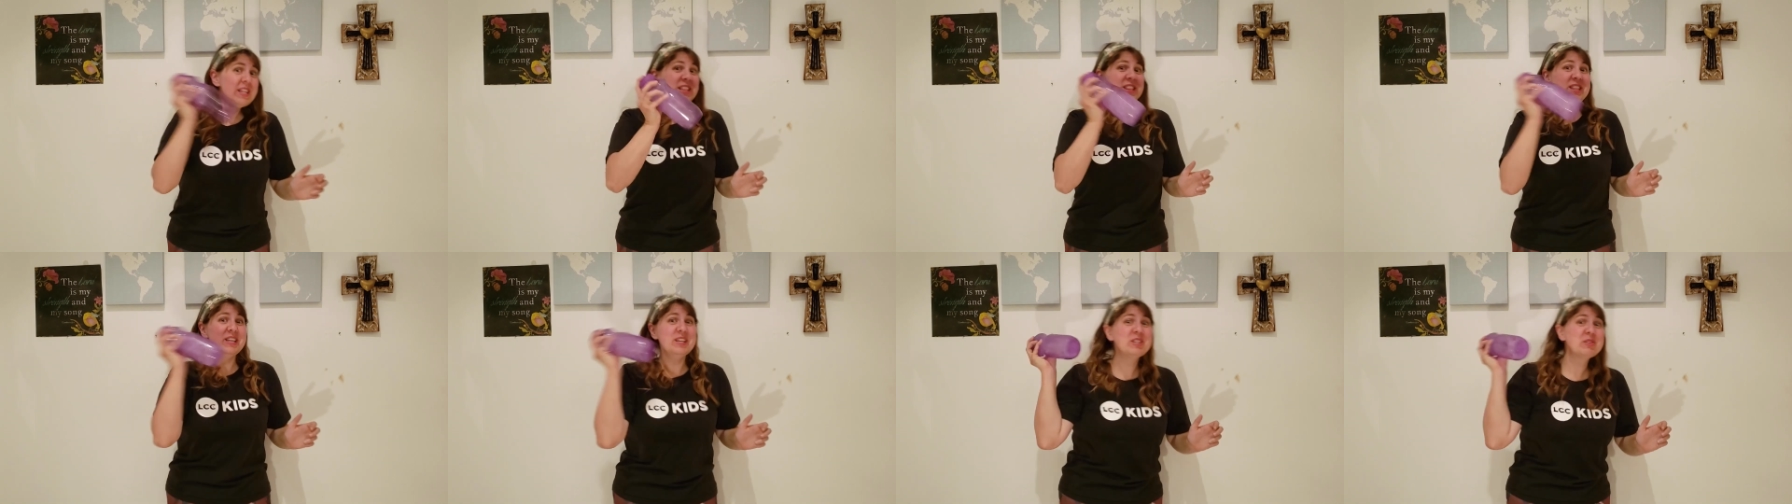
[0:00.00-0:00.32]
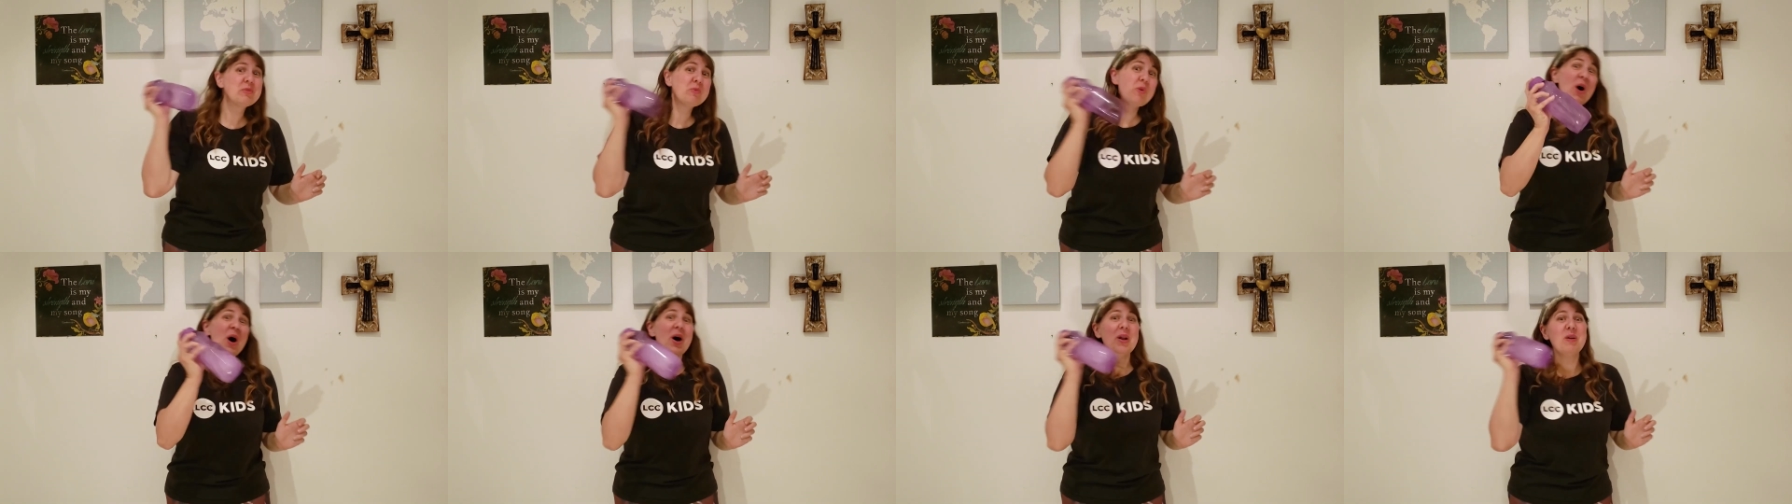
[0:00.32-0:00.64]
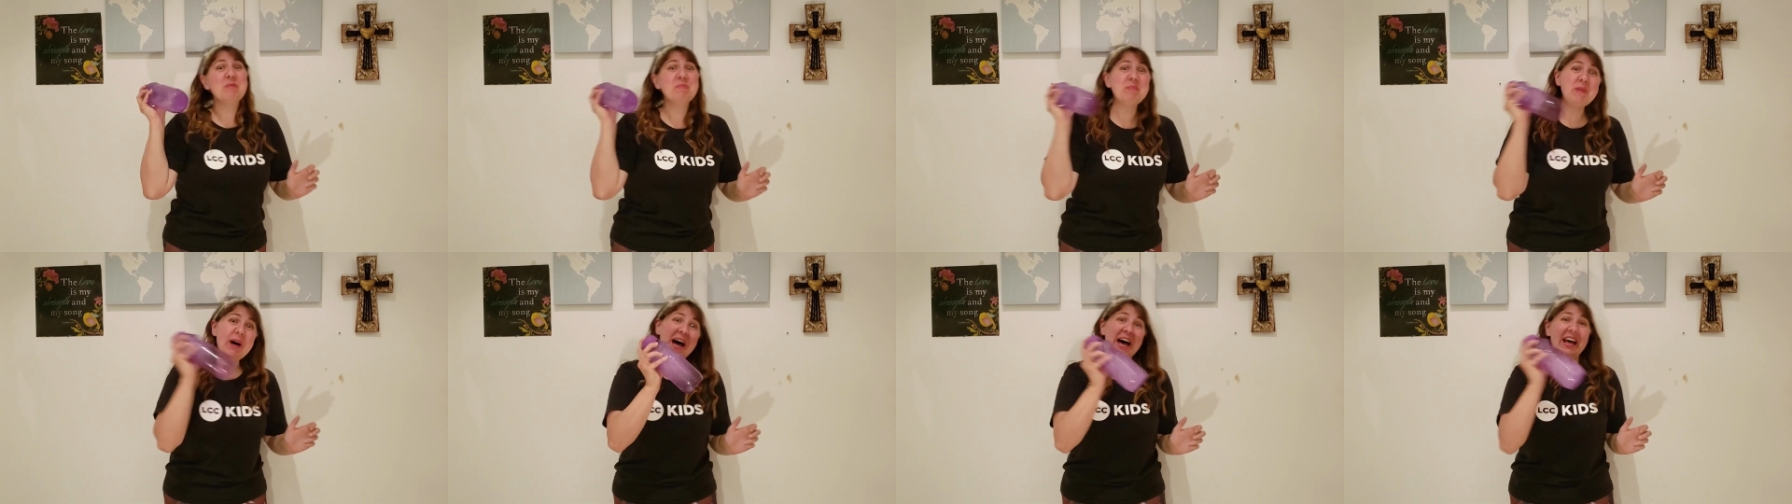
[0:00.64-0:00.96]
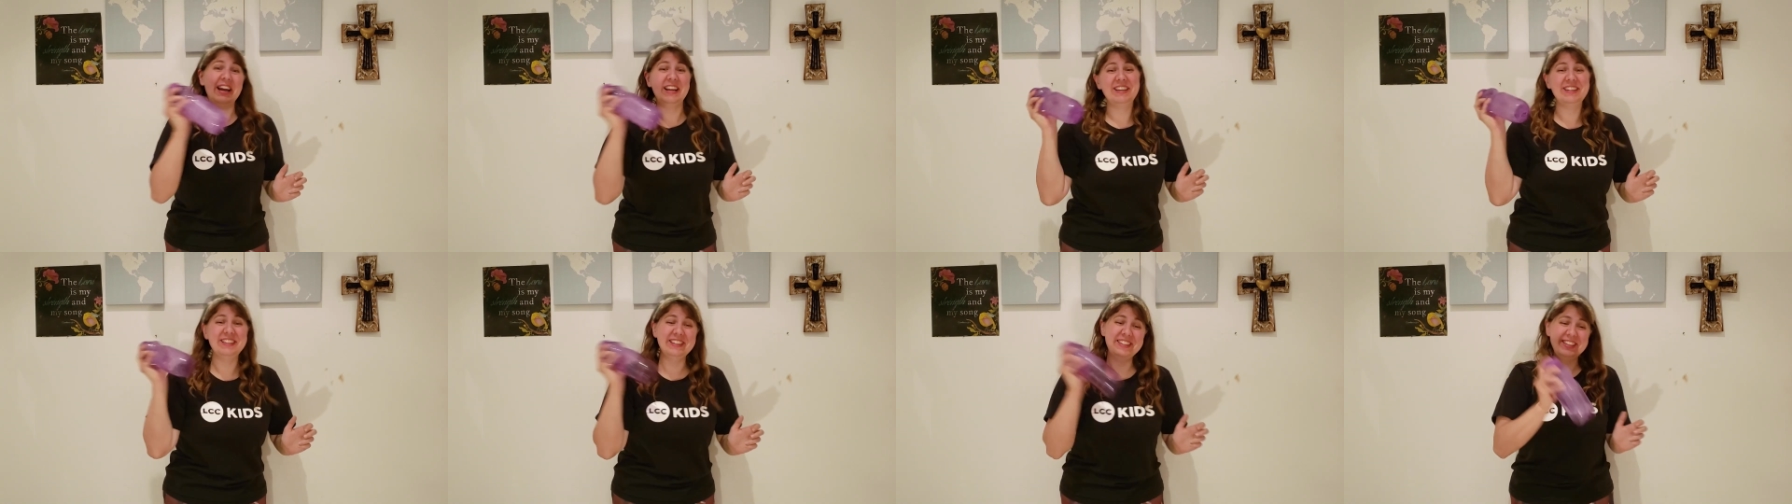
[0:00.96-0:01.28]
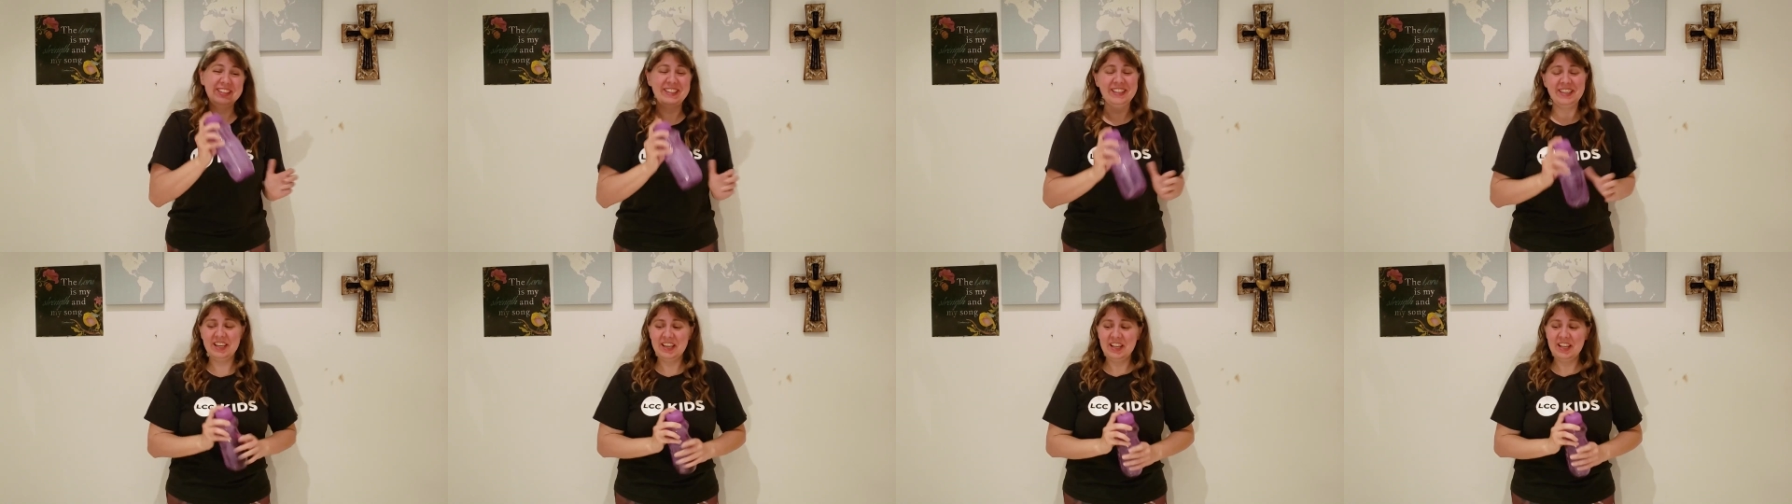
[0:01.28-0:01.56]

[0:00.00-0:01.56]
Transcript: this water bottle,